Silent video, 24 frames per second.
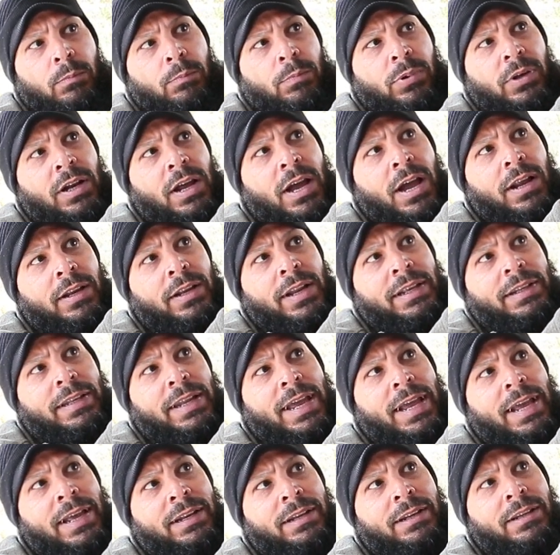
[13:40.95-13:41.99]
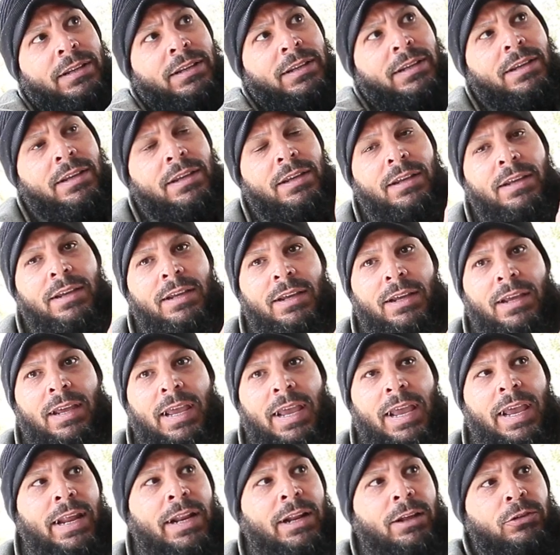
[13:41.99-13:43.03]
put it on like that,
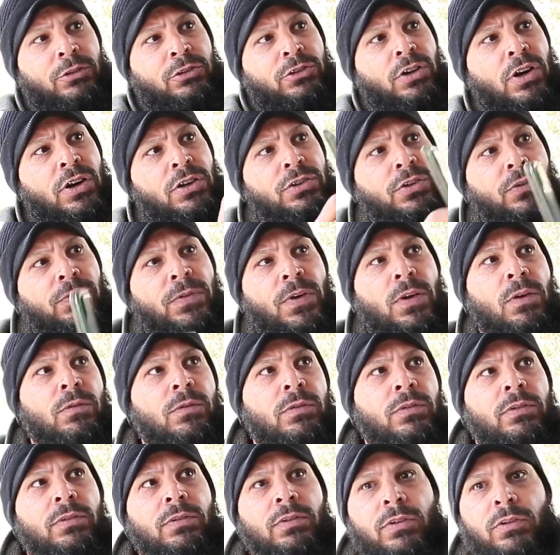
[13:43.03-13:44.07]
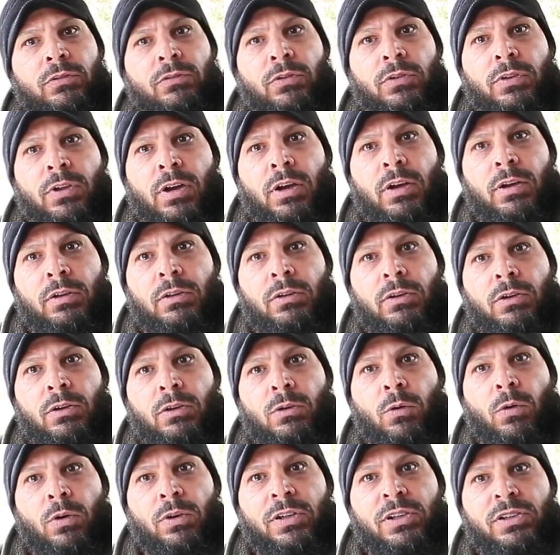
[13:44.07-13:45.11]
and it'll charge your phone through the
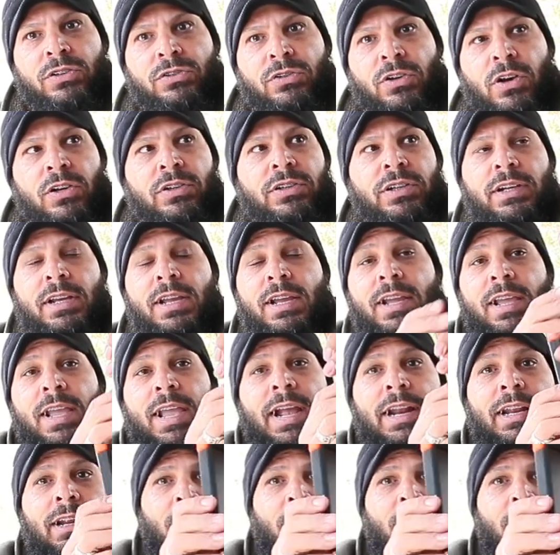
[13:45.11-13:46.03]
cordless charging, and